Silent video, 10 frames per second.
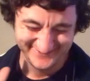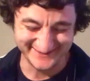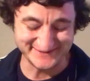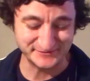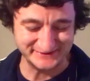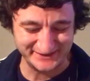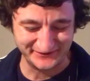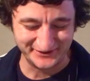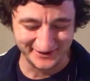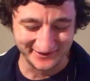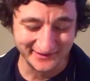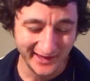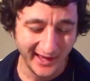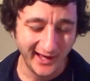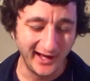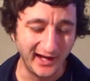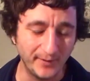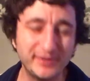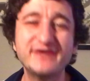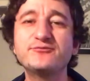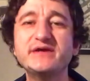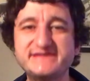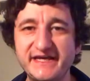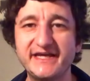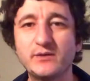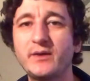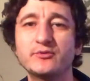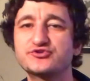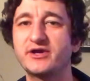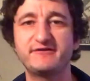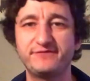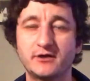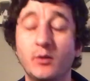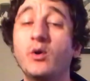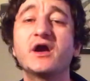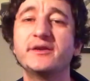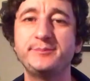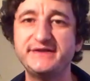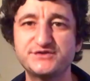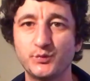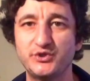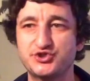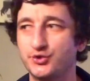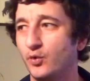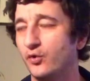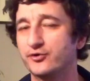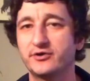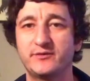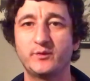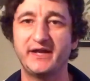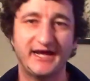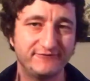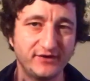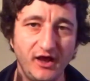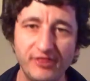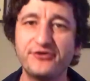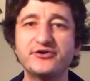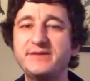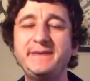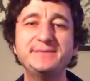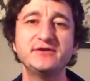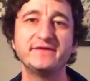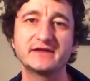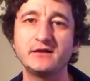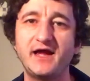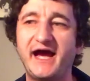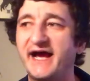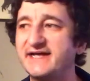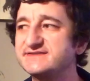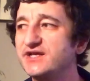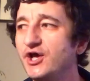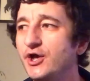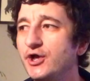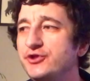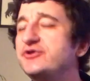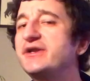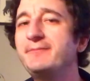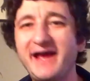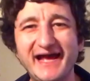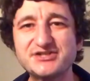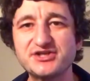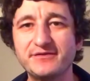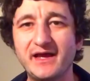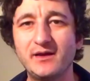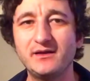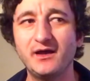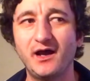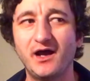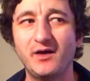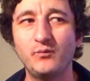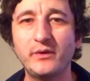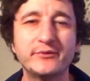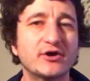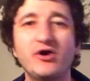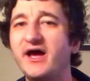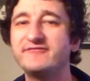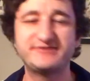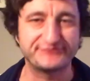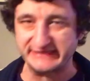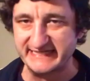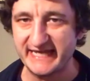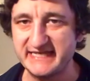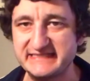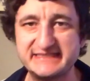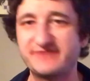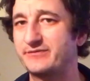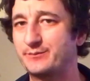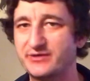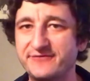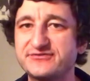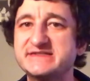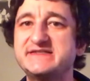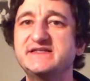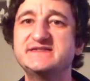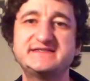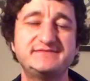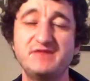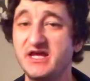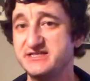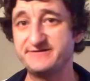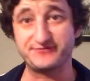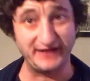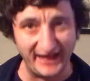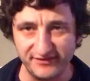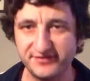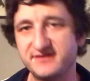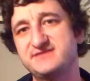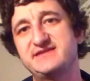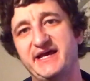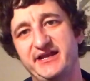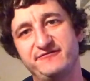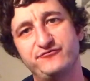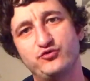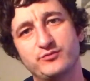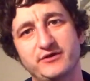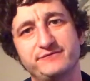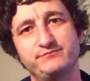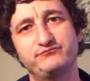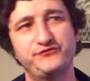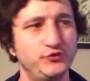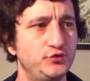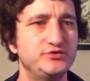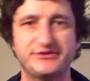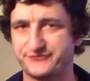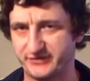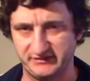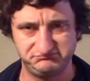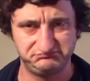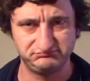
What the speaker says: because of what's going on. But if we did and we were trying to figure out what kind of pizza we should order and we have 30 people in the class, you can imagine that we would all have different tastes, different preferences, different ethics that inform our food, different